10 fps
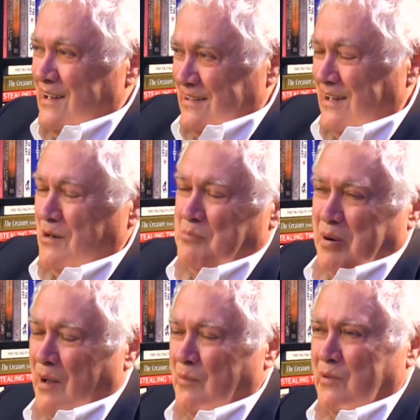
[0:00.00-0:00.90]
said
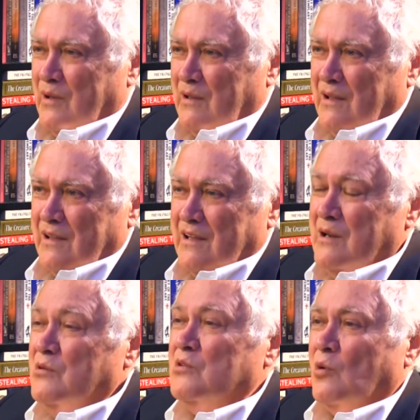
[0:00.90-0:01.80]
publicly that
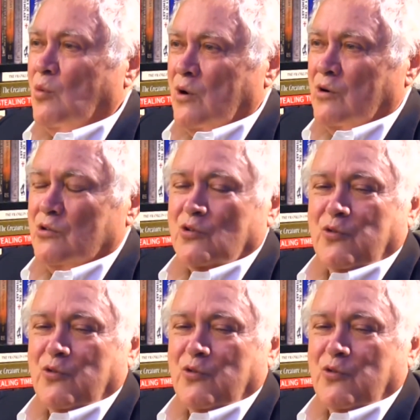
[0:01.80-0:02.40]
he was the world's